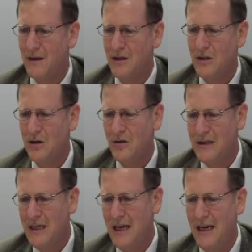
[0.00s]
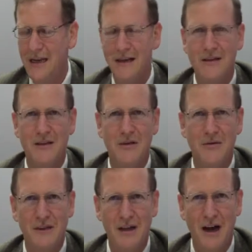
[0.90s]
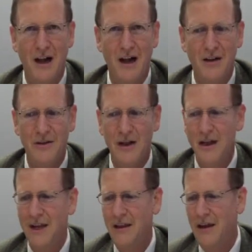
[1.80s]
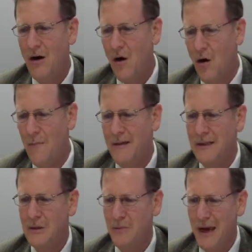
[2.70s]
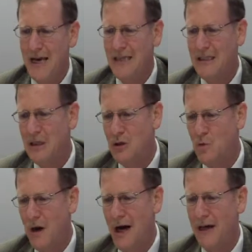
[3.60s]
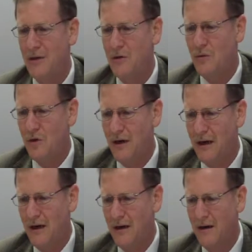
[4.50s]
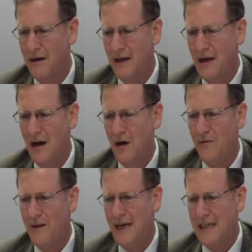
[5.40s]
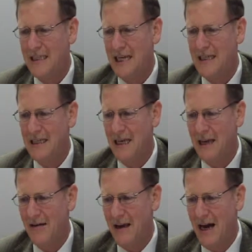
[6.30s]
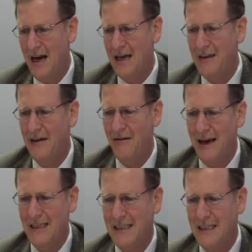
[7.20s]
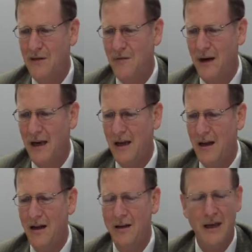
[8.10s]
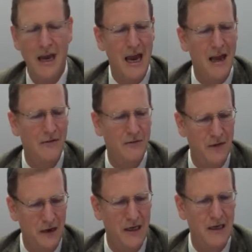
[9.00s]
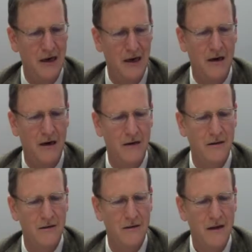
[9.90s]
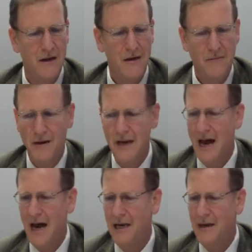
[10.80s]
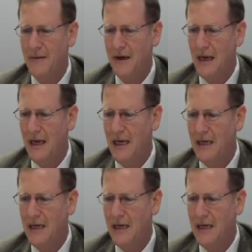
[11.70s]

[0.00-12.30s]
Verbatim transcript: So you see that as a result, the open space is one quarter of the extended area, and the rest is field and vineyard. Menane mile.